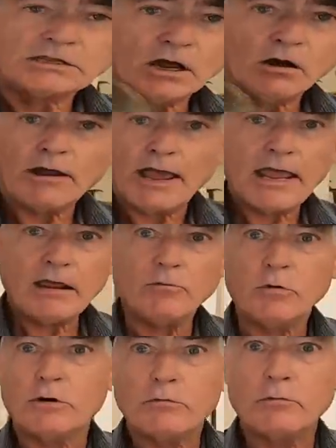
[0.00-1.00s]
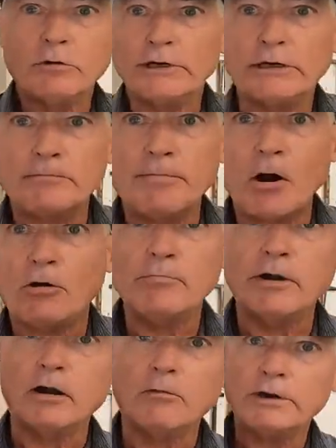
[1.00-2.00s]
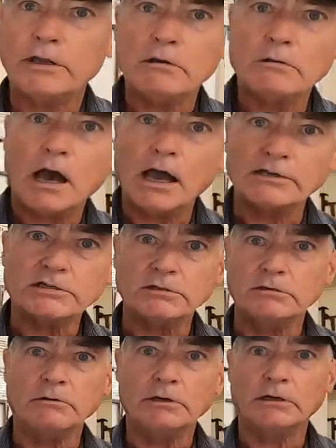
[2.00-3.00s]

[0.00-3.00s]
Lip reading: You know, hey, we're eating bone marrow. What are you guys doing?